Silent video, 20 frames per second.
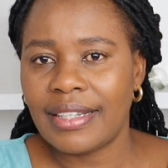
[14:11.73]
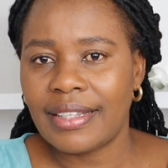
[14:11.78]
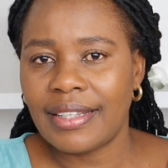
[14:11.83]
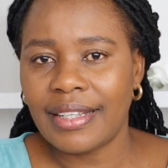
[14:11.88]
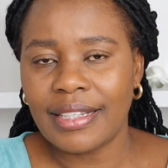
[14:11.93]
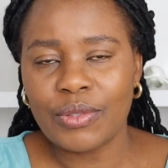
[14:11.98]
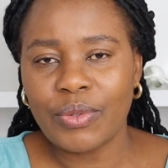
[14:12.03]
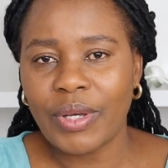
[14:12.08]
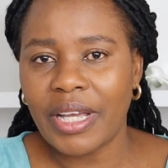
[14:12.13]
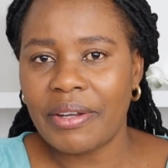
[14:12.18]

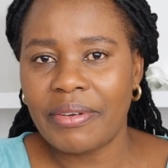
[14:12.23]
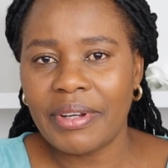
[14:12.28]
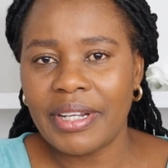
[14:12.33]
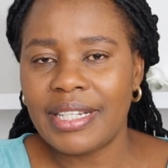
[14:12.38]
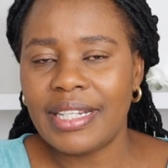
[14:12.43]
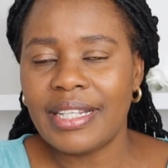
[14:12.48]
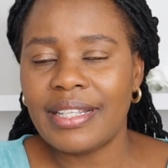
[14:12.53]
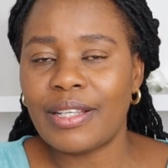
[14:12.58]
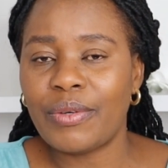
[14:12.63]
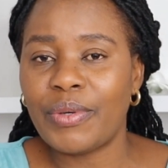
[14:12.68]
That's why
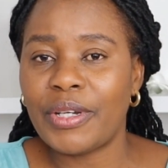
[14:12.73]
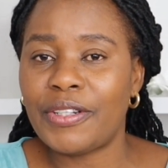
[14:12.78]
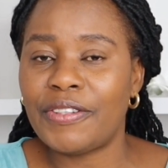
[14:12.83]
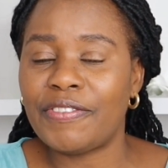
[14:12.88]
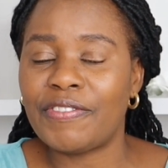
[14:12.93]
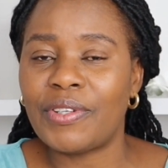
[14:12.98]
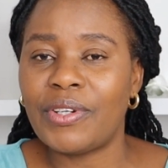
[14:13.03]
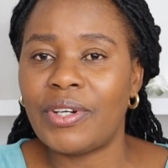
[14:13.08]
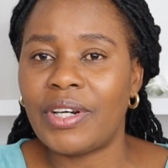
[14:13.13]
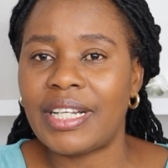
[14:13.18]
reading the Word
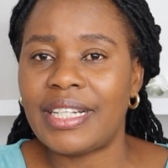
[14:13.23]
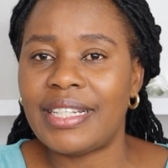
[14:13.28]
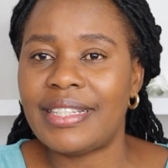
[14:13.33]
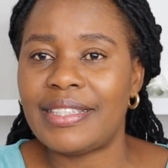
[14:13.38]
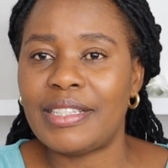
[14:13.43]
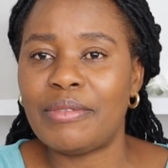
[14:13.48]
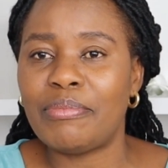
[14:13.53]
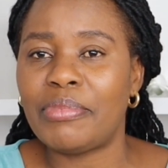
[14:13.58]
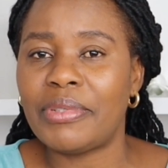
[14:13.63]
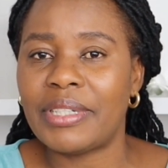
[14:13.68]
of God
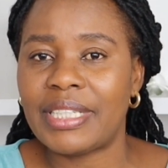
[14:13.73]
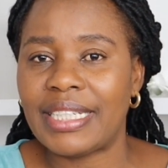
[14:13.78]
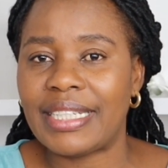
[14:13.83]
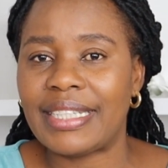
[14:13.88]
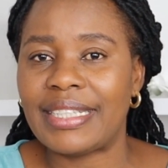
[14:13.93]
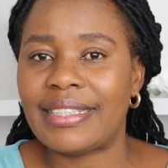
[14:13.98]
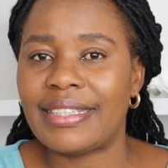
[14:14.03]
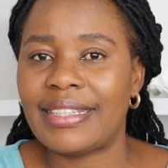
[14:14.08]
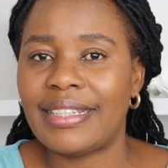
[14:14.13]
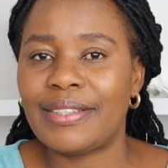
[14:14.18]
is
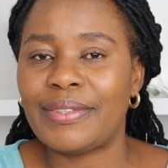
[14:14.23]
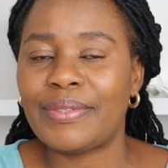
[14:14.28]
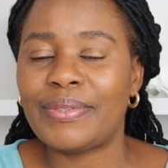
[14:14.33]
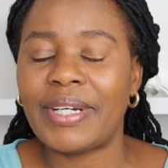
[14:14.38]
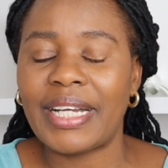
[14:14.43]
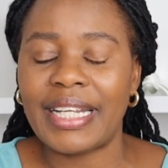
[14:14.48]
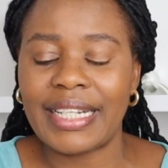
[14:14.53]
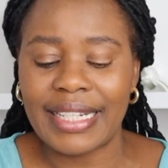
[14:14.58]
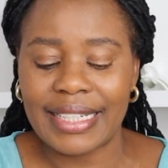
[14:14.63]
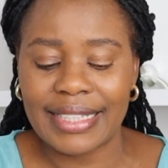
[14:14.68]
important, to
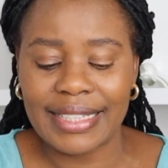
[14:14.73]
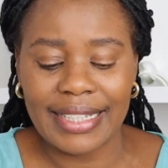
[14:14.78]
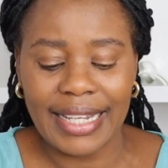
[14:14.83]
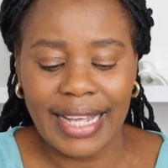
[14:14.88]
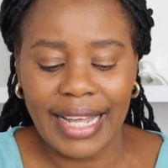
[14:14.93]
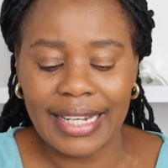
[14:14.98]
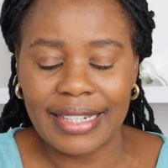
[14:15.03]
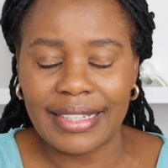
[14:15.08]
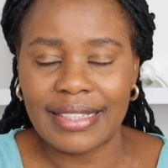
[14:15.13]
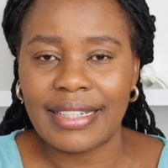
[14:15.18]

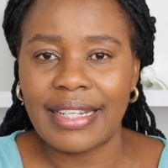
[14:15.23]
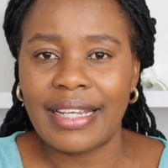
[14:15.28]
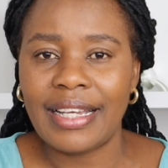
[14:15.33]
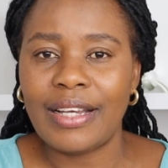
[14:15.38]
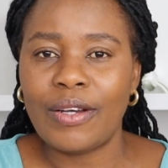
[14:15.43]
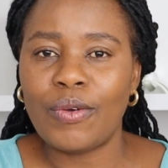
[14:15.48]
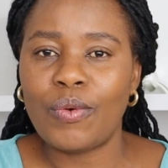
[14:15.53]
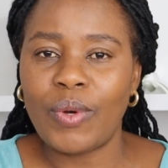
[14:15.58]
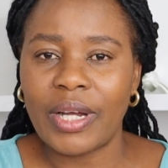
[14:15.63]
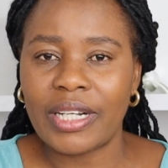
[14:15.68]
understand
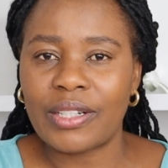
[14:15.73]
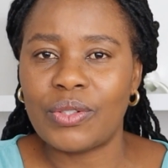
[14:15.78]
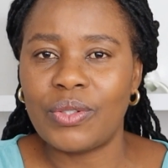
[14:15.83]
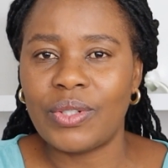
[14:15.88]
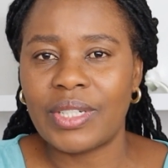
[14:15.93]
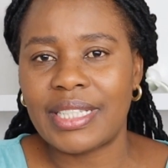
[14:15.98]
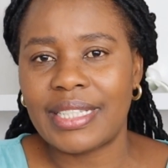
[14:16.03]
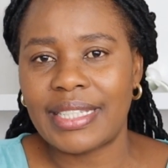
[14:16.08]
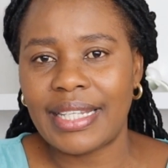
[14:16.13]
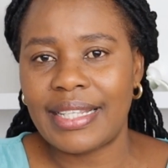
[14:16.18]
what
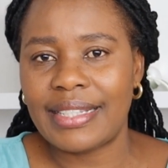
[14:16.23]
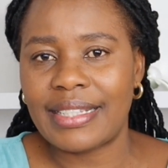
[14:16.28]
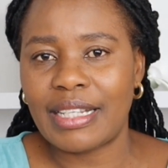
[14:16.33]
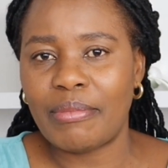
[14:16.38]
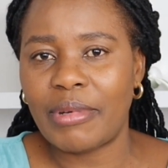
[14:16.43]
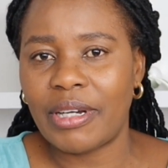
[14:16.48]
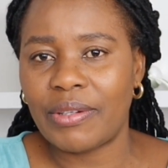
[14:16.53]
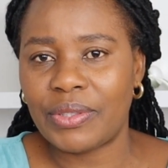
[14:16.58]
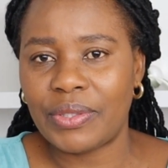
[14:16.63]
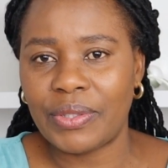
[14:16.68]
God says
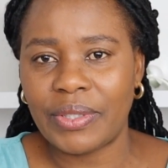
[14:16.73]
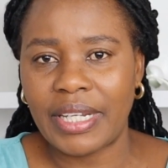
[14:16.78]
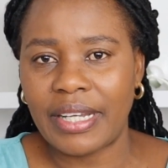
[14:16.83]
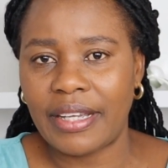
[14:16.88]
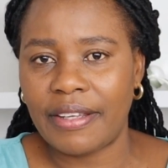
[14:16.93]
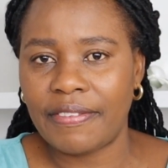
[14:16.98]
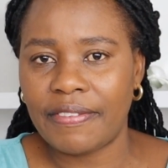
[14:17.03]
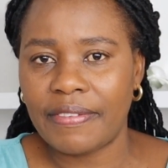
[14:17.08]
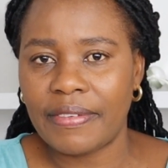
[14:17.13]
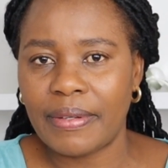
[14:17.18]
about your
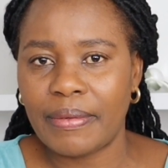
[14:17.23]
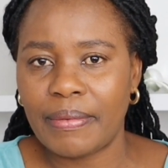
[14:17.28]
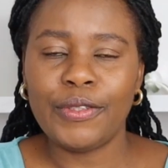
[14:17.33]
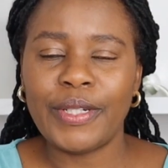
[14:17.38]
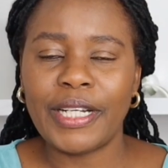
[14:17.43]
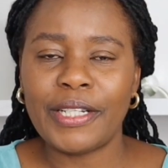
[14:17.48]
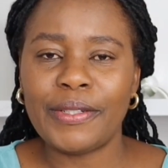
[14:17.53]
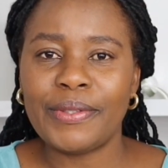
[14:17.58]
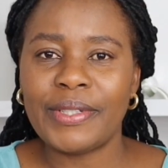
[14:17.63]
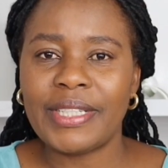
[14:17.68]
life. You
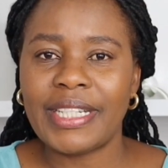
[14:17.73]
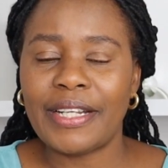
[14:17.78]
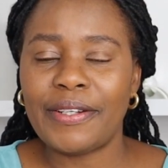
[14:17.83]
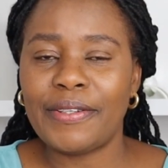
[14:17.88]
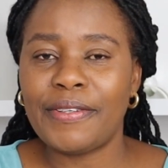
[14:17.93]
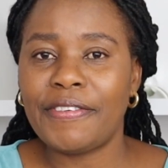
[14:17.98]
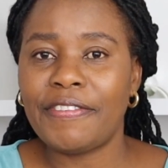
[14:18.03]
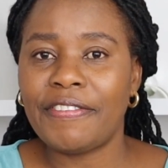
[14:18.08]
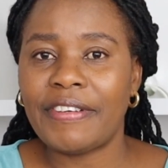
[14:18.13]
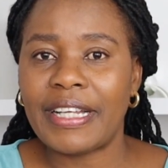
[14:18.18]
are not an
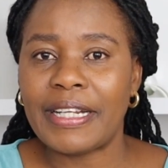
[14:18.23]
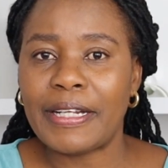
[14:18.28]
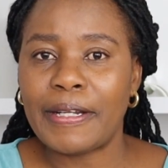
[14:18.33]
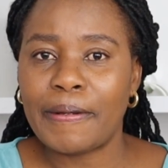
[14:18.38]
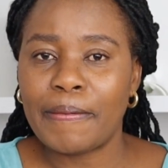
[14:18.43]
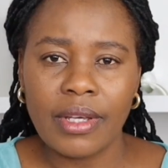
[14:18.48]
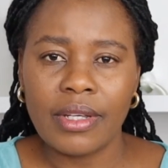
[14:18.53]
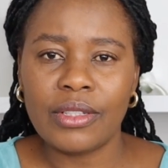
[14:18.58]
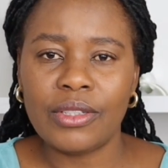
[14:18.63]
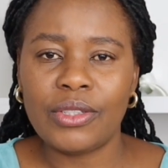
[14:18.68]
orphan.